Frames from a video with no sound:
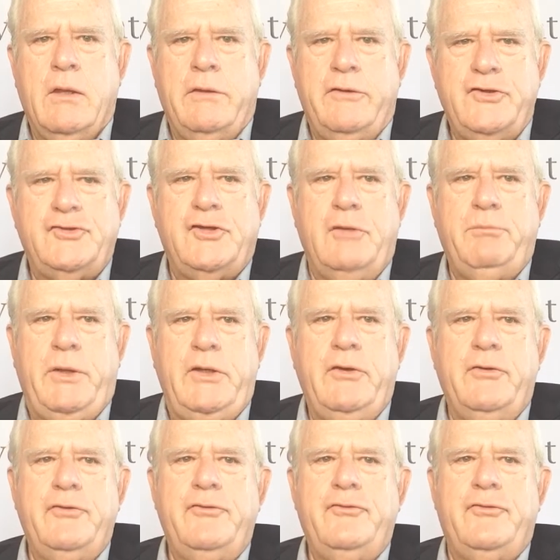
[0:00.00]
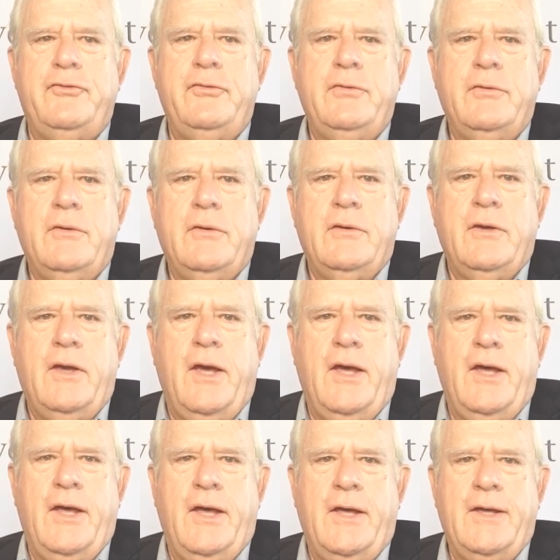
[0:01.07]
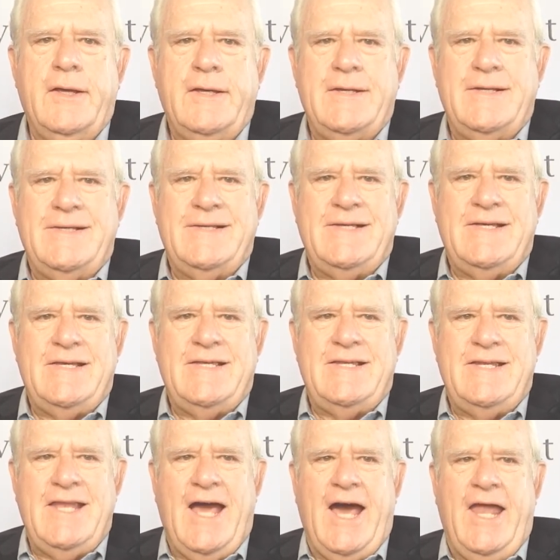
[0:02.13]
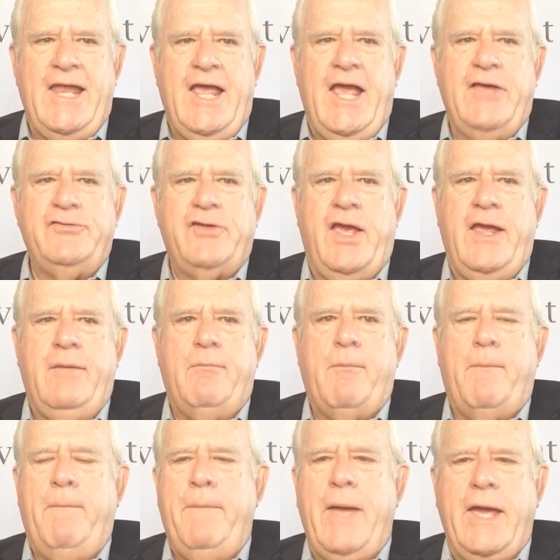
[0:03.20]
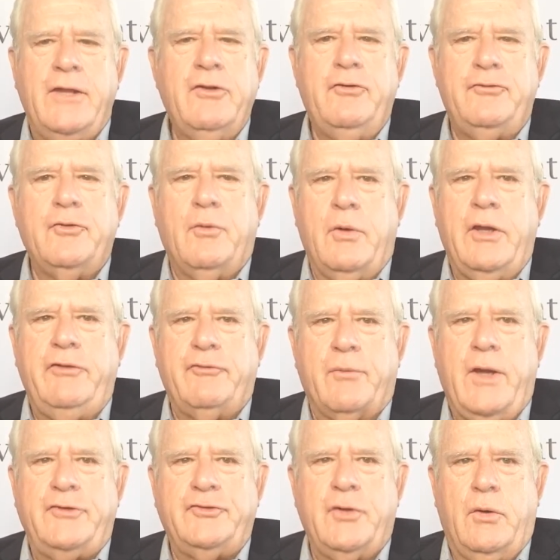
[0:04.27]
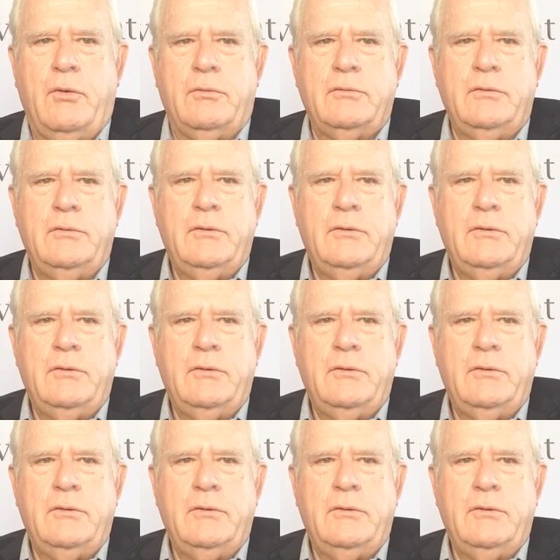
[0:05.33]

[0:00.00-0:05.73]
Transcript: This should be used not as a mandatory threshold,